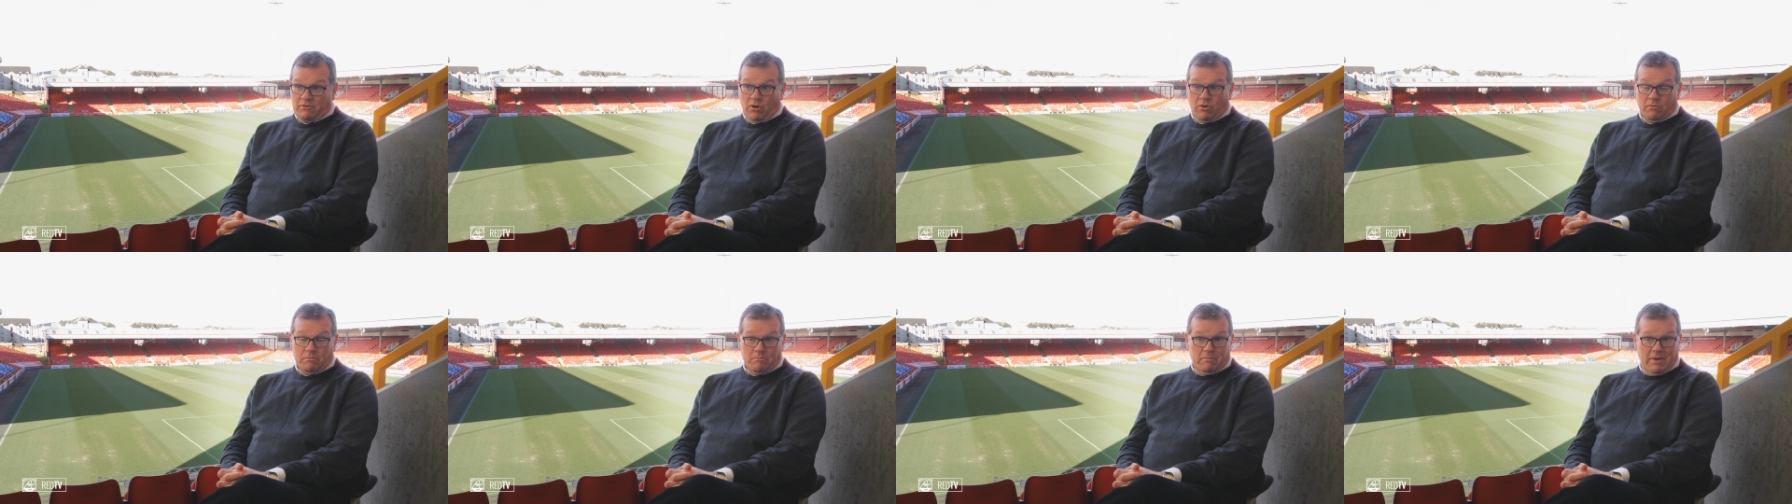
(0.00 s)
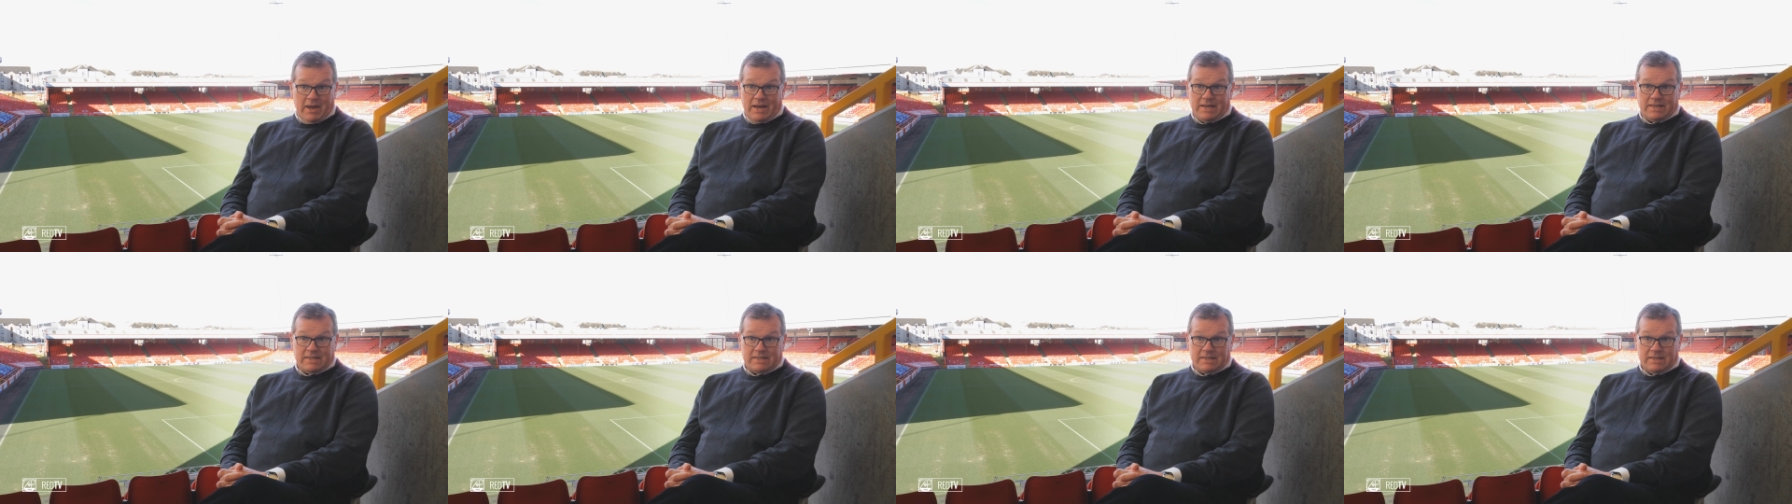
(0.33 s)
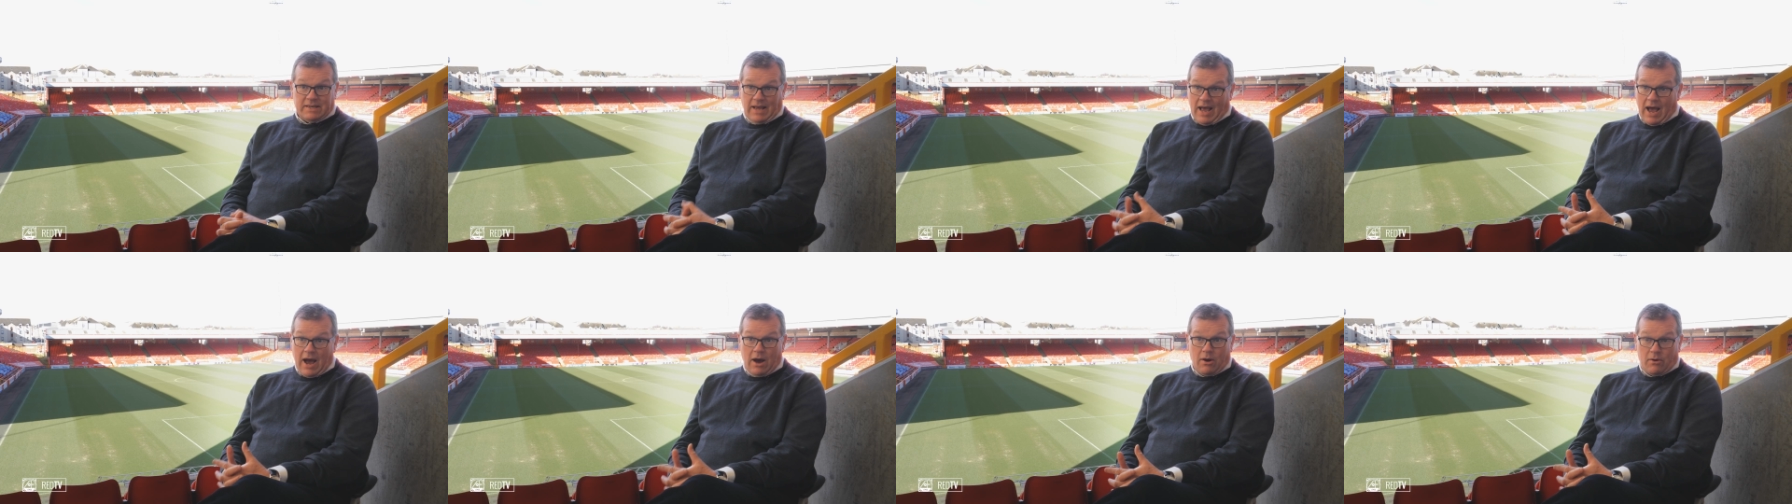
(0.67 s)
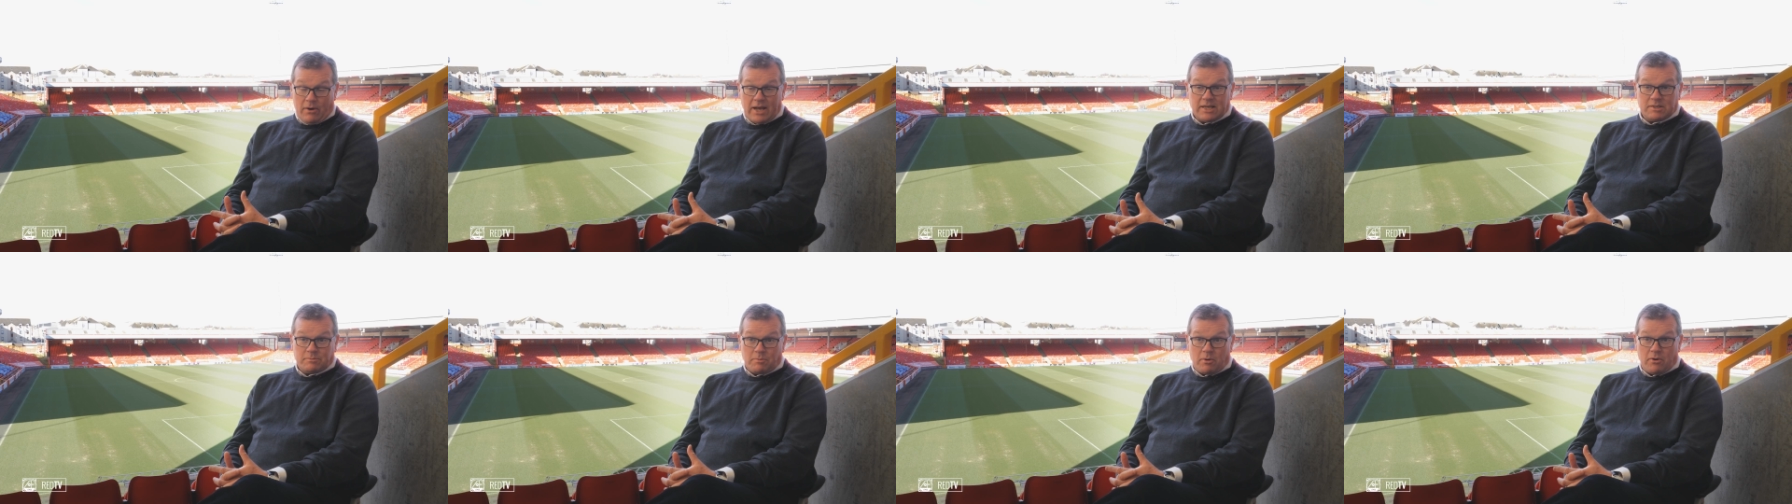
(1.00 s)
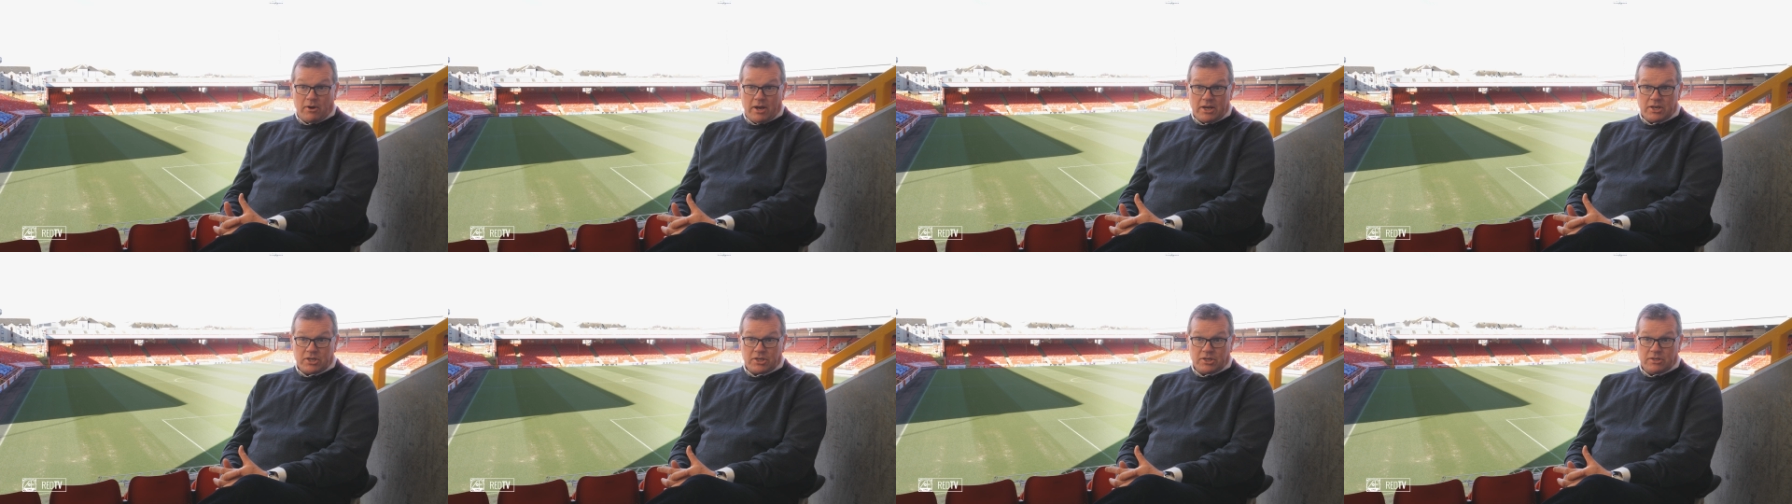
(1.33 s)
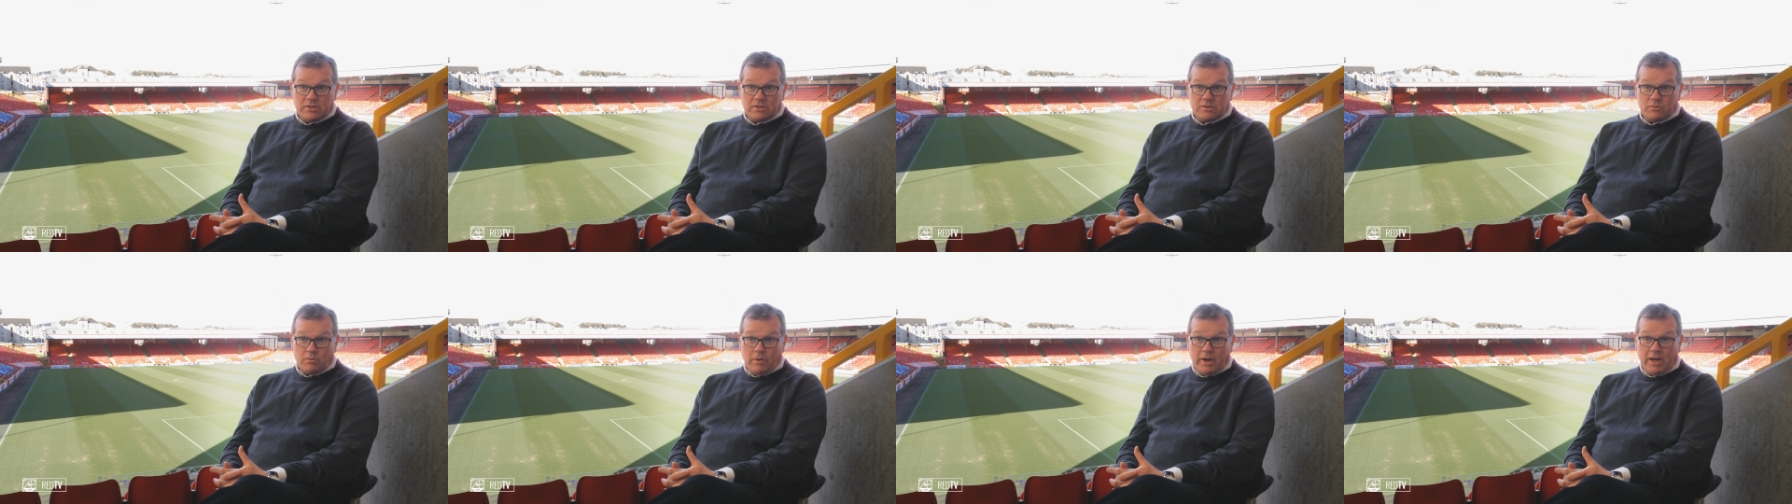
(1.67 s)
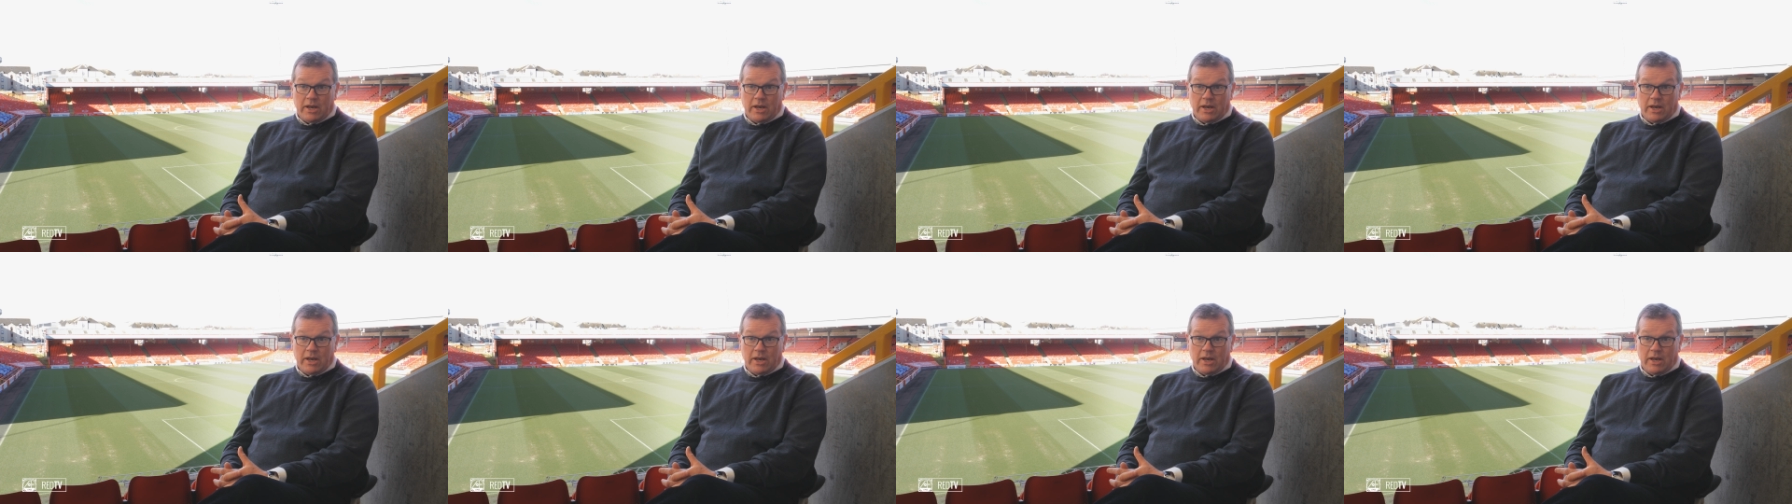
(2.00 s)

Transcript: not met our aspirations.